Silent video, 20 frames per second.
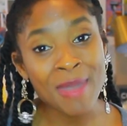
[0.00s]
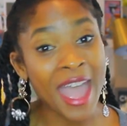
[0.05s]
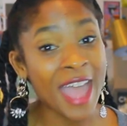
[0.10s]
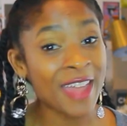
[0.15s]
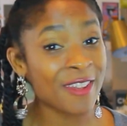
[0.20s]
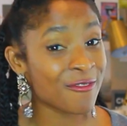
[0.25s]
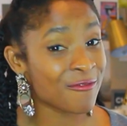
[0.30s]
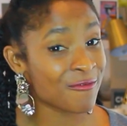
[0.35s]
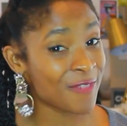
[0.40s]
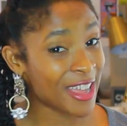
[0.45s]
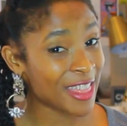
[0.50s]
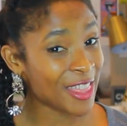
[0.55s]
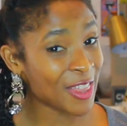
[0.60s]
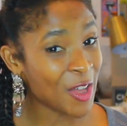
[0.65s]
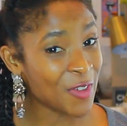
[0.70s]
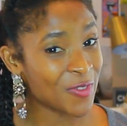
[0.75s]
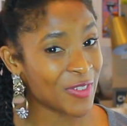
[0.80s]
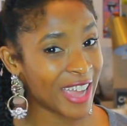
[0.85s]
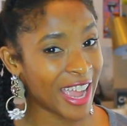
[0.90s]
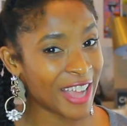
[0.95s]
and ring the
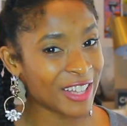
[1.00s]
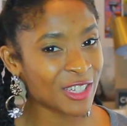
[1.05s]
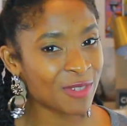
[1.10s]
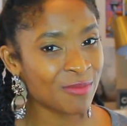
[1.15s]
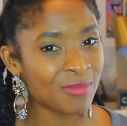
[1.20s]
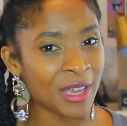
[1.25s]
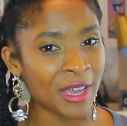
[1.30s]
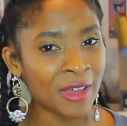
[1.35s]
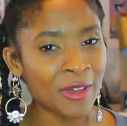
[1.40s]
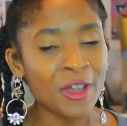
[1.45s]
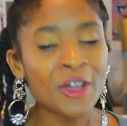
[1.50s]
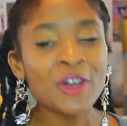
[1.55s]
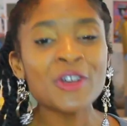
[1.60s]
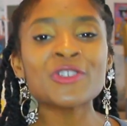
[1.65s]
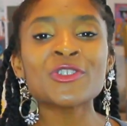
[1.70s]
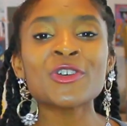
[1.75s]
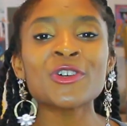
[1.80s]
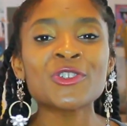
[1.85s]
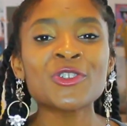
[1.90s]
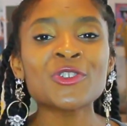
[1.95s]
notification bell
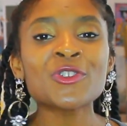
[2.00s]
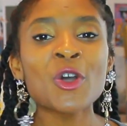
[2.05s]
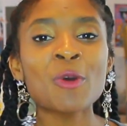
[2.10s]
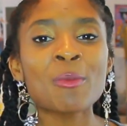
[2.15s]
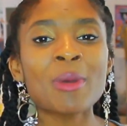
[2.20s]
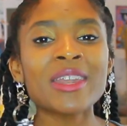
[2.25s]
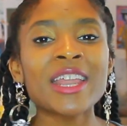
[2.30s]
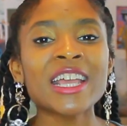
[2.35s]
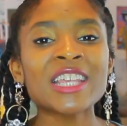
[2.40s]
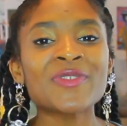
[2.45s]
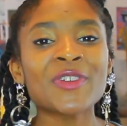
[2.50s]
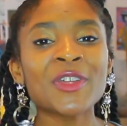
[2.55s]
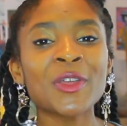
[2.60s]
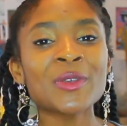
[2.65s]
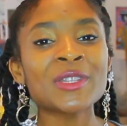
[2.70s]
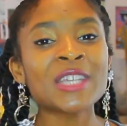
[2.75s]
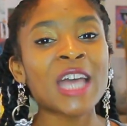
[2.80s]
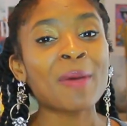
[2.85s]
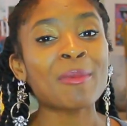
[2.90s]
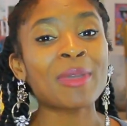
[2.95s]
so that you know my next
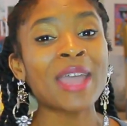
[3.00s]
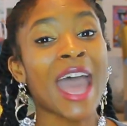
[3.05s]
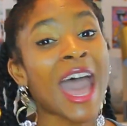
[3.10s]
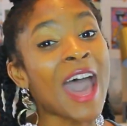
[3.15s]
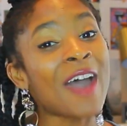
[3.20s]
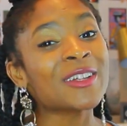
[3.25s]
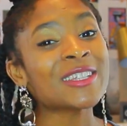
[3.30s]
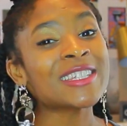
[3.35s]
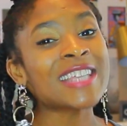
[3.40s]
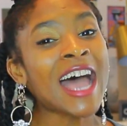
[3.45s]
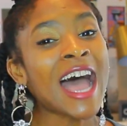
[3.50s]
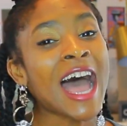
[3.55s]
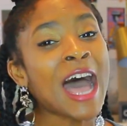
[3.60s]
video is coming out.